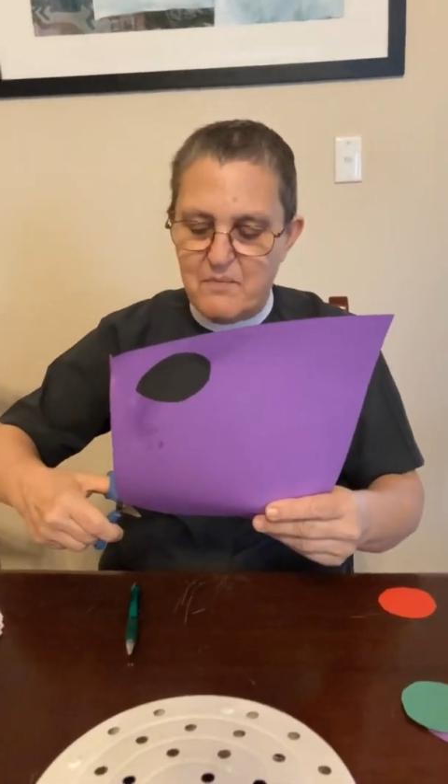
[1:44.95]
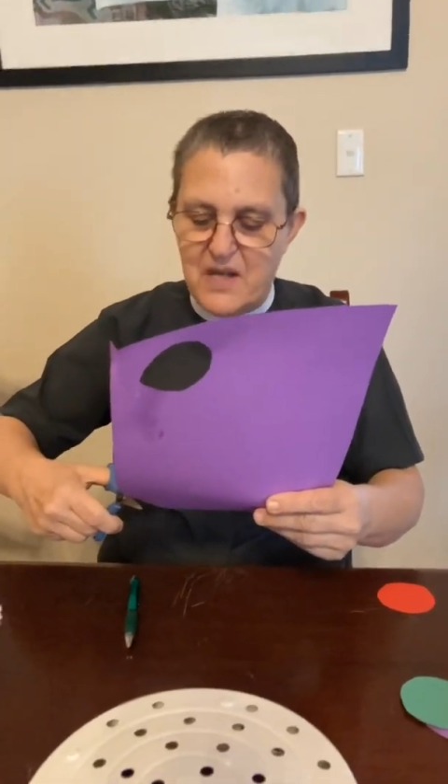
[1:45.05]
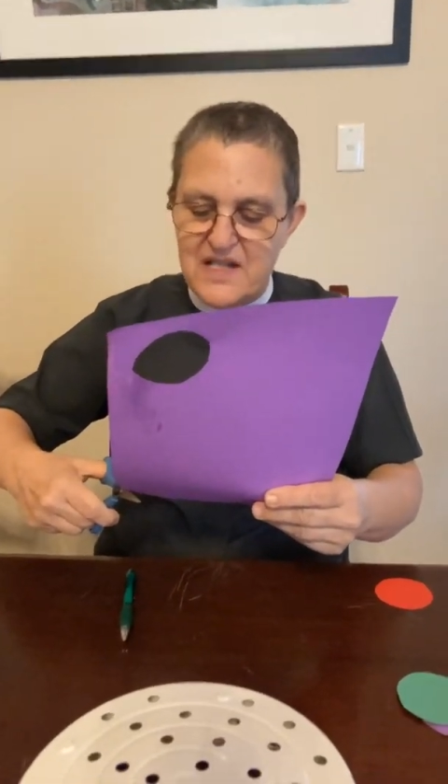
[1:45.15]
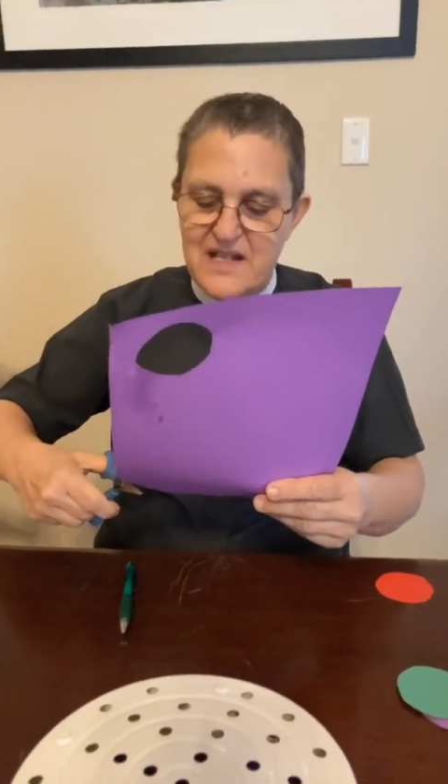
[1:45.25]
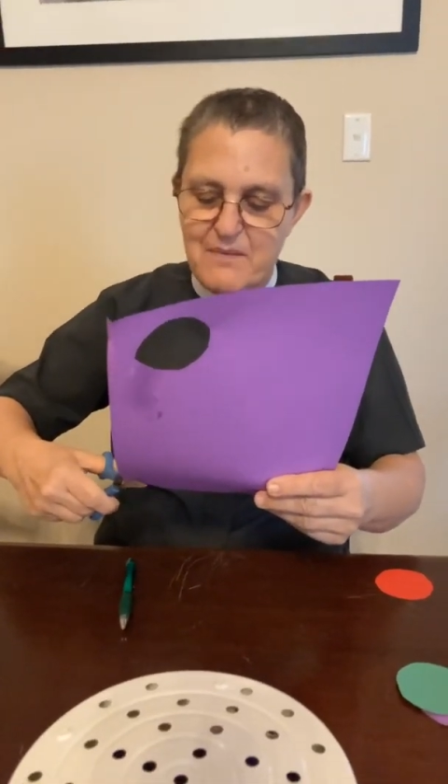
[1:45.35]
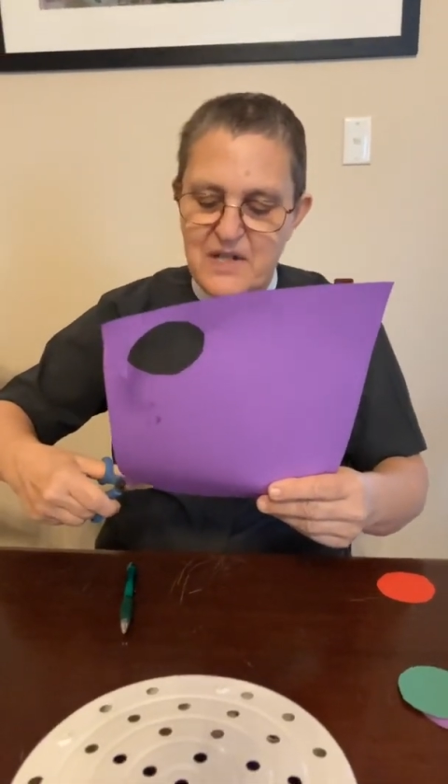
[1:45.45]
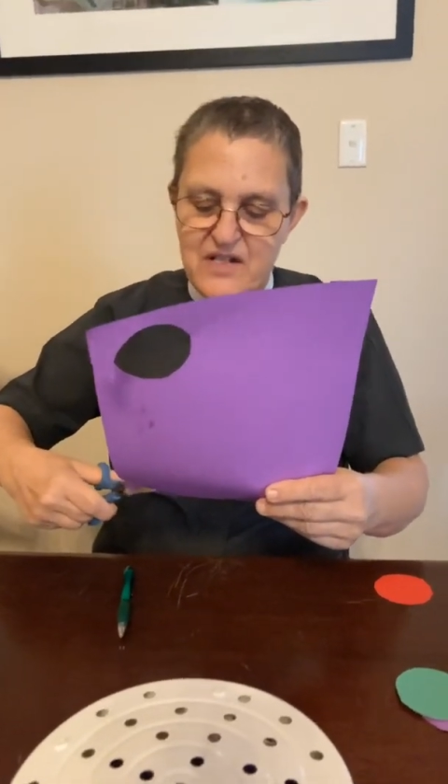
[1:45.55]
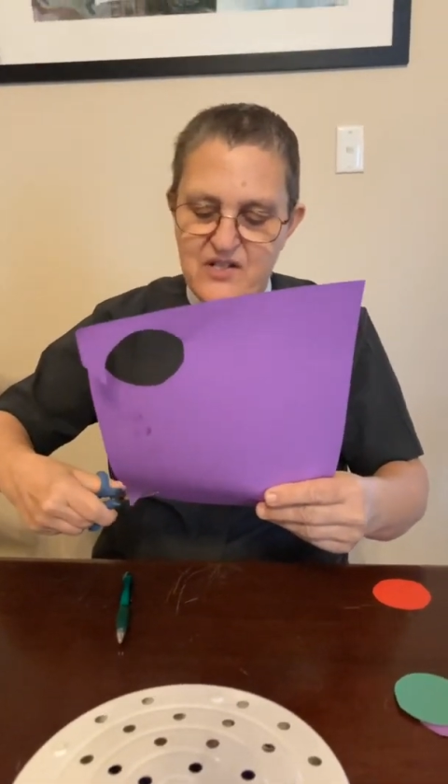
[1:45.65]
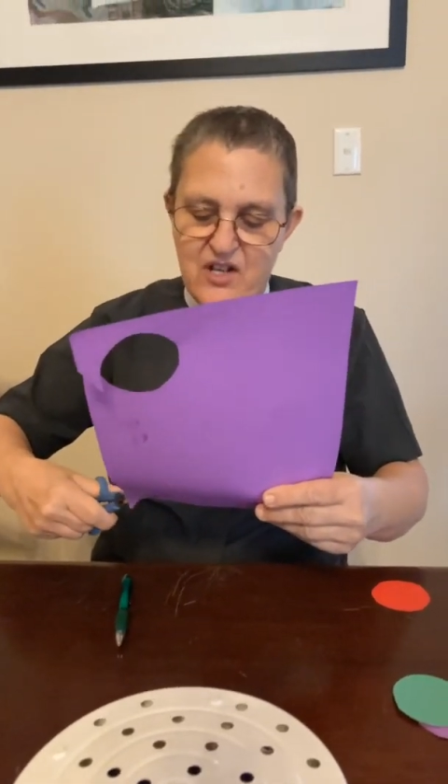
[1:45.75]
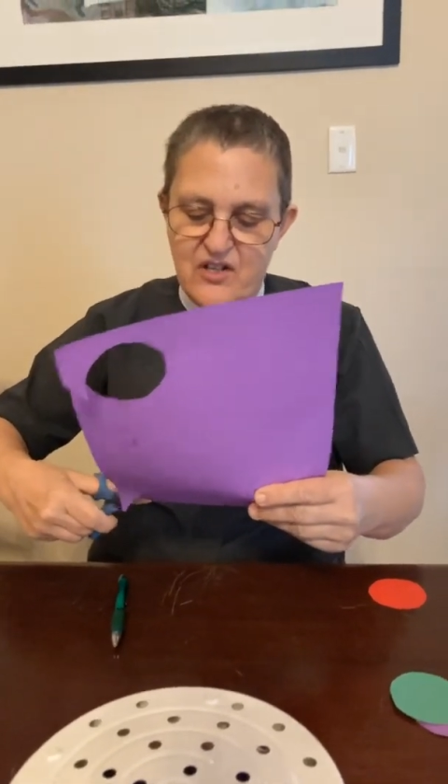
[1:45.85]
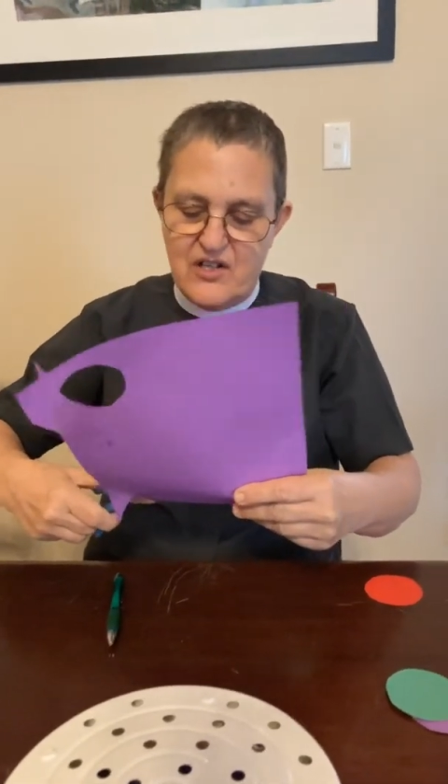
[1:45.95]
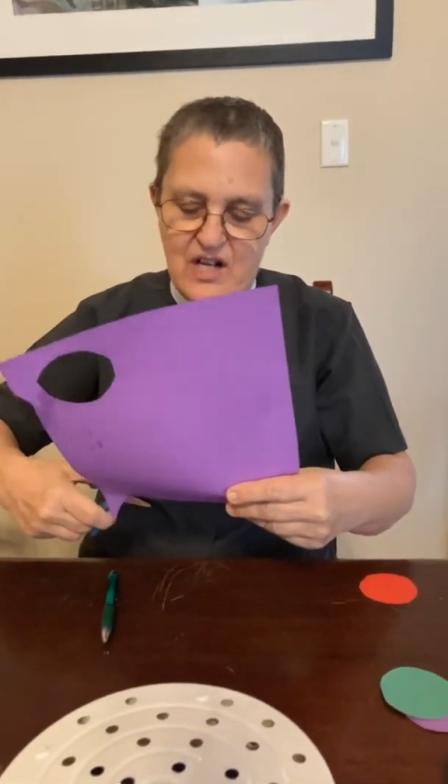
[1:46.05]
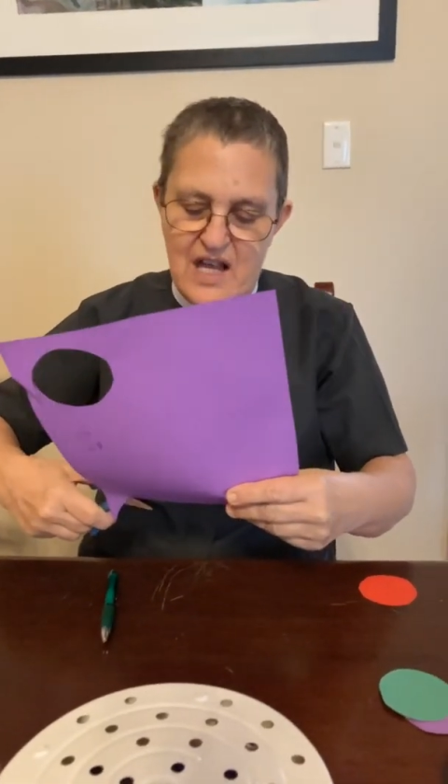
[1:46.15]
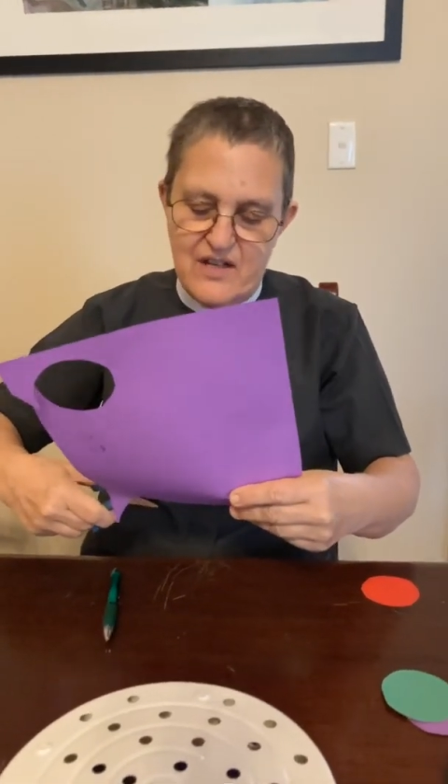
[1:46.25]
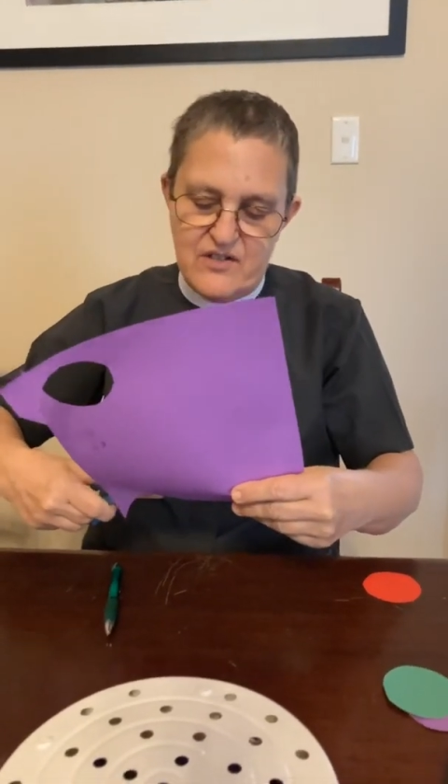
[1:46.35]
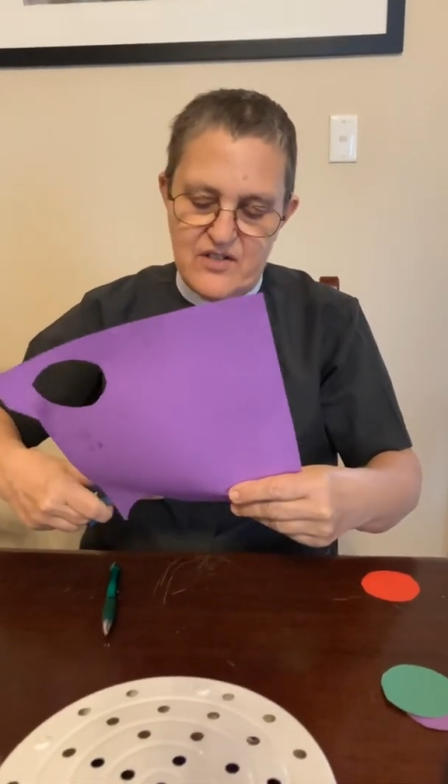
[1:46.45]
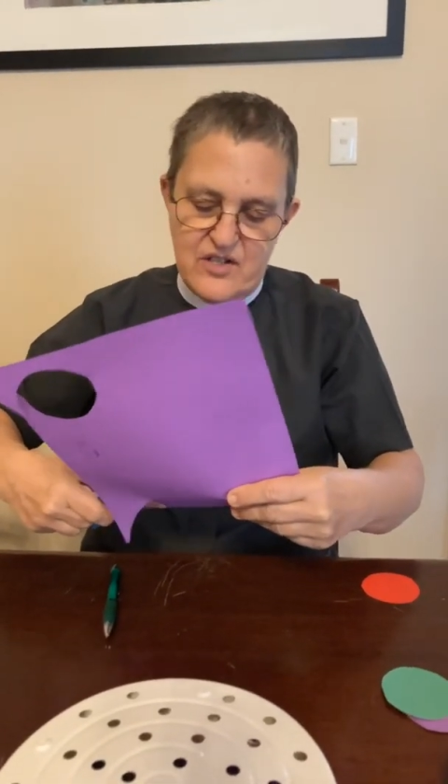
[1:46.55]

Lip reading: my semicircle out.